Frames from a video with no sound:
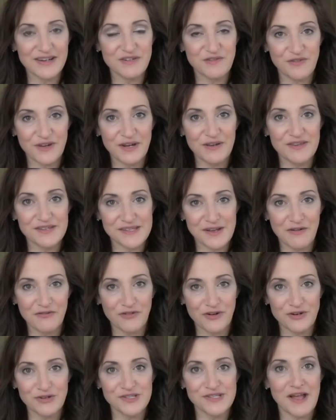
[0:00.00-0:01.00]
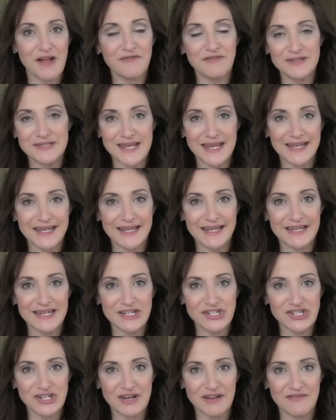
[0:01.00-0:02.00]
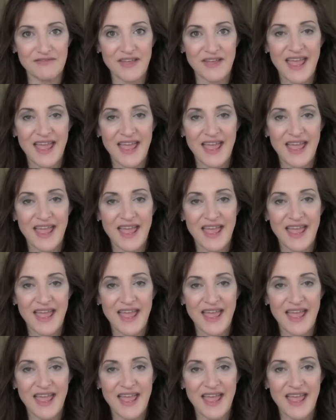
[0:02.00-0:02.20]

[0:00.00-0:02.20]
to figure this out for yourself and taking initiative.